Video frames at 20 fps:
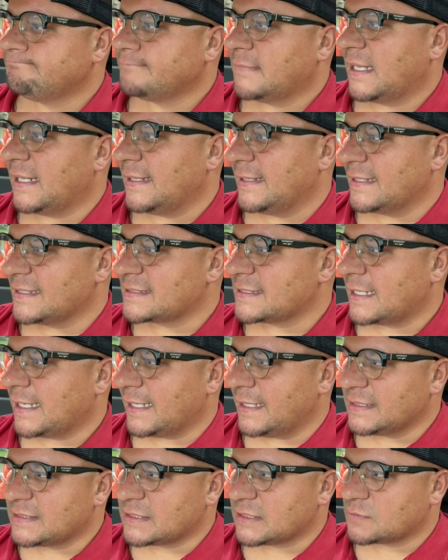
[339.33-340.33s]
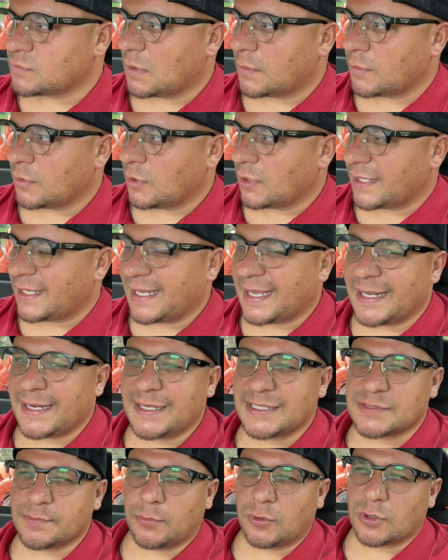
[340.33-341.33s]
in this case, this one we're looking at,
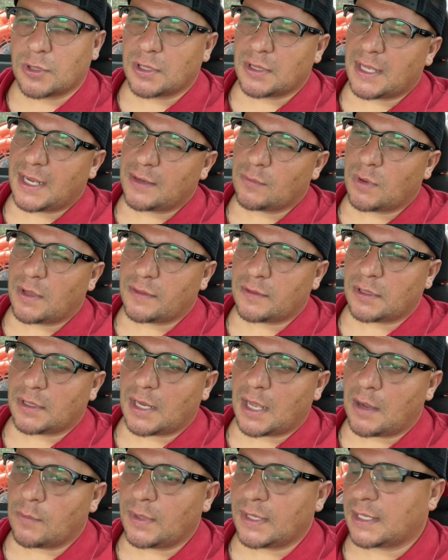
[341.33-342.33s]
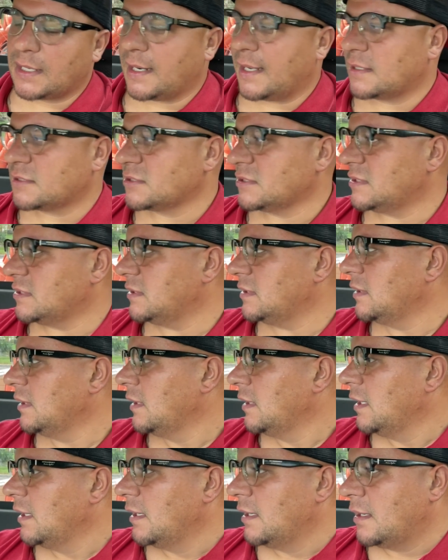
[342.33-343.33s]
it's borderline whether or not we can actually,
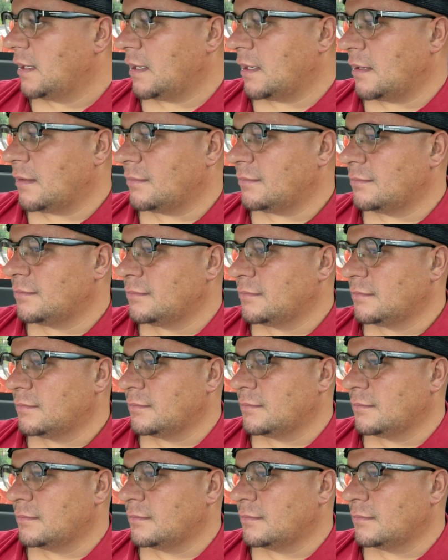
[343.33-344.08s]
um,